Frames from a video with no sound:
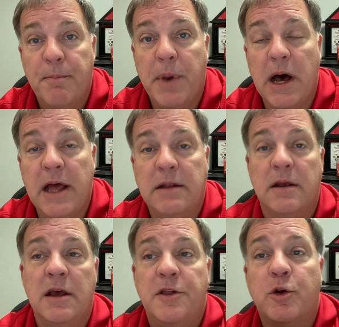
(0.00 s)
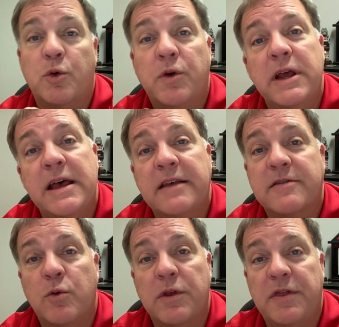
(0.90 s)
But the
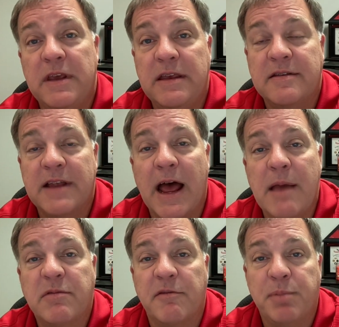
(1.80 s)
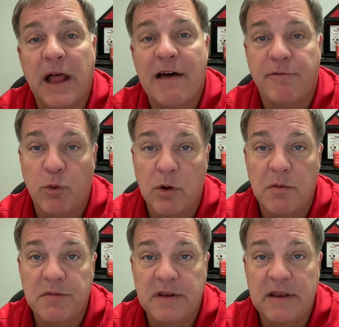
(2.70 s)
risk with these types of
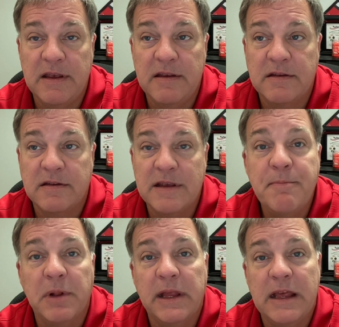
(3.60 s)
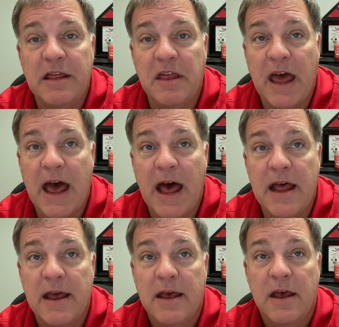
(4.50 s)
platforms is simply
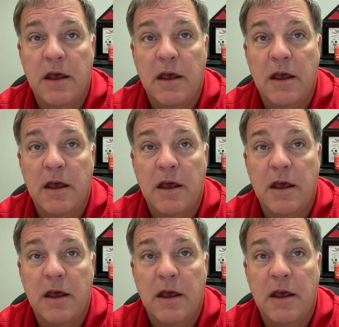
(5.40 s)
that